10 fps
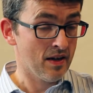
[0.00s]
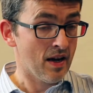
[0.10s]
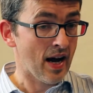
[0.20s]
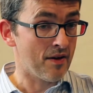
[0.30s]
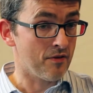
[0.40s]

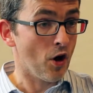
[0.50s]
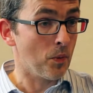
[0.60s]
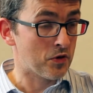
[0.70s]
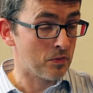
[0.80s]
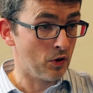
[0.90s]
have
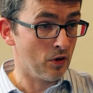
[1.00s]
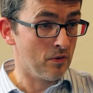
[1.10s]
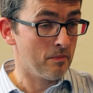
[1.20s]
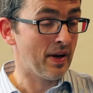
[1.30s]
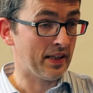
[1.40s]
optimal
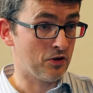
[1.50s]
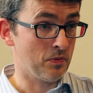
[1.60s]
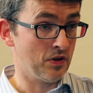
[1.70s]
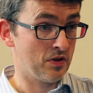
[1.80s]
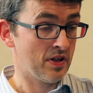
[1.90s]

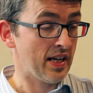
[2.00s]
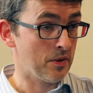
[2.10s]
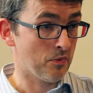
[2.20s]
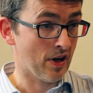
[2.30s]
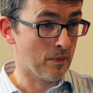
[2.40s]
management in
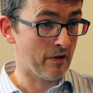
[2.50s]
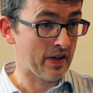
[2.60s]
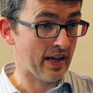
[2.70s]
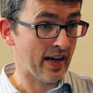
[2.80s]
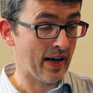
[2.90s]
primary
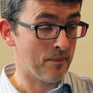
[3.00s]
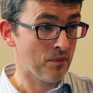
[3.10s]
care.